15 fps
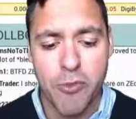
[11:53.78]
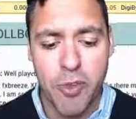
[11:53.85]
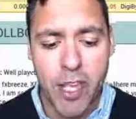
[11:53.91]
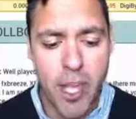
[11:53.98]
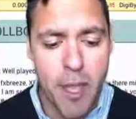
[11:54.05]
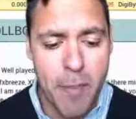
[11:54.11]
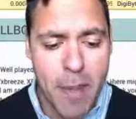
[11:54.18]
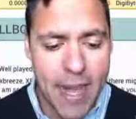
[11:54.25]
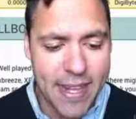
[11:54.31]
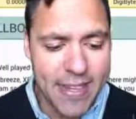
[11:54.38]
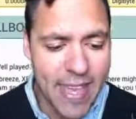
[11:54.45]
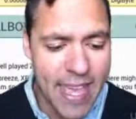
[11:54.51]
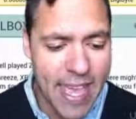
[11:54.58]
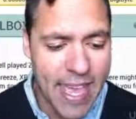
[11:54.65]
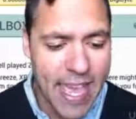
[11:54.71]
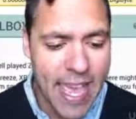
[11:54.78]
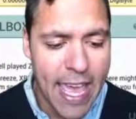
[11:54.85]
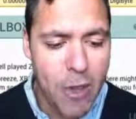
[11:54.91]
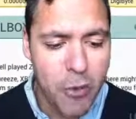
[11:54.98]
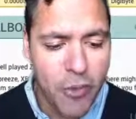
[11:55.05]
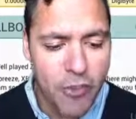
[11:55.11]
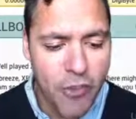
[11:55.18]
we go back to here,
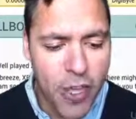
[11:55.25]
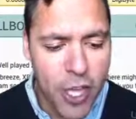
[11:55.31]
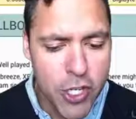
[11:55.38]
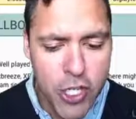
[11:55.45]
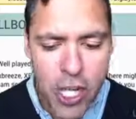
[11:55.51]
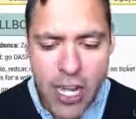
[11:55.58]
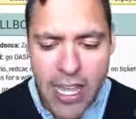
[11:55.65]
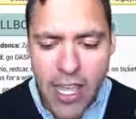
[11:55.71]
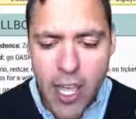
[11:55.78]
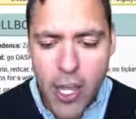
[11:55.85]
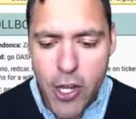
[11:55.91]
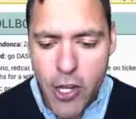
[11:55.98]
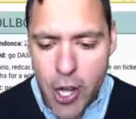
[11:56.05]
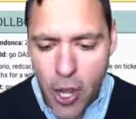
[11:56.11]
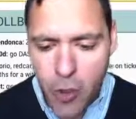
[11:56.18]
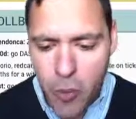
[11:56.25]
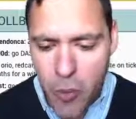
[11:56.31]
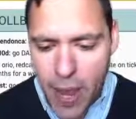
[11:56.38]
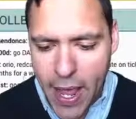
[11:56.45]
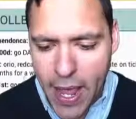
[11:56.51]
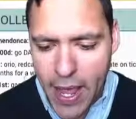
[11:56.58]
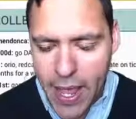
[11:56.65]
it was virtually
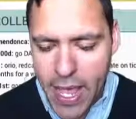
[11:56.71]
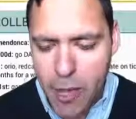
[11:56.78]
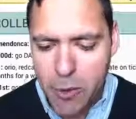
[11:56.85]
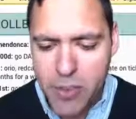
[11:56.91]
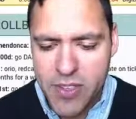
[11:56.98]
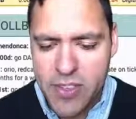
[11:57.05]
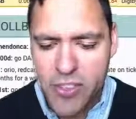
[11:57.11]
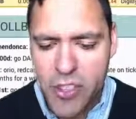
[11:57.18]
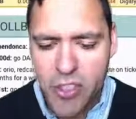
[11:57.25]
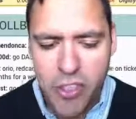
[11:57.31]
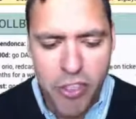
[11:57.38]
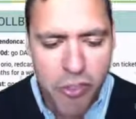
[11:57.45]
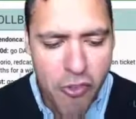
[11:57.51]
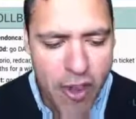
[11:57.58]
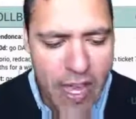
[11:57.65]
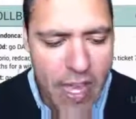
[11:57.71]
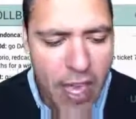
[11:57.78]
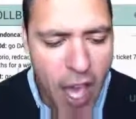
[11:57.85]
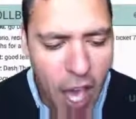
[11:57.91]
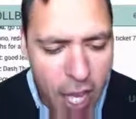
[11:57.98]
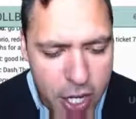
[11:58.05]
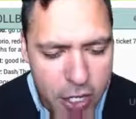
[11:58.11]
nowhere. It was in the
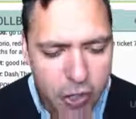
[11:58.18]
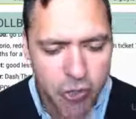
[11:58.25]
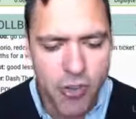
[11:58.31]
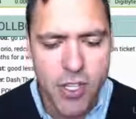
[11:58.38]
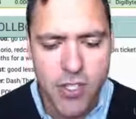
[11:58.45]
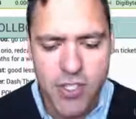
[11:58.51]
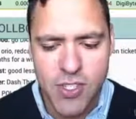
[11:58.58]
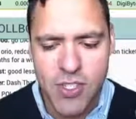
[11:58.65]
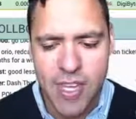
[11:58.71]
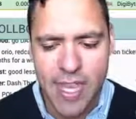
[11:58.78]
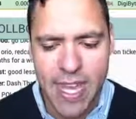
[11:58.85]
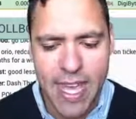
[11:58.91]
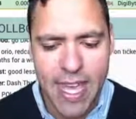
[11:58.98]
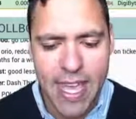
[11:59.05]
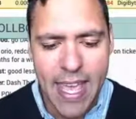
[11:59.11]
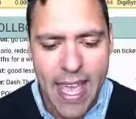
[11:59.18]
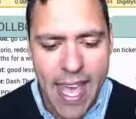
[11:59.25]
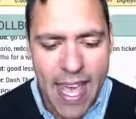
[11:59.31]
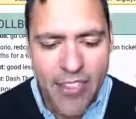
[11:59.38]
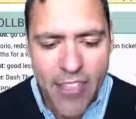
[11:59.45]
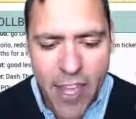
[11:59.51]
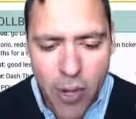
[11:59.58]
300s, okay?
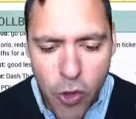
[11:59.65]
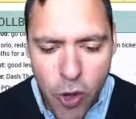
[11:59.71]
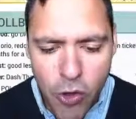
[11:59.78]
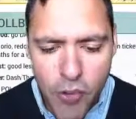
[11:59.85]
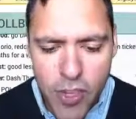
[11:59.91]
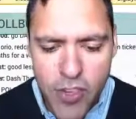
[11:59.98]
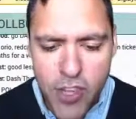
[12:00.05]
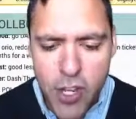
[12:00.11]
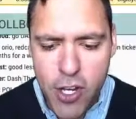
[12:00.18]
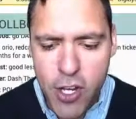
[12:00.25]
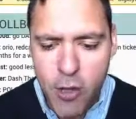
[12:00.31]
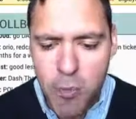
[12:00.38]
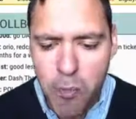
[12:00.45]
And then all of a sudden,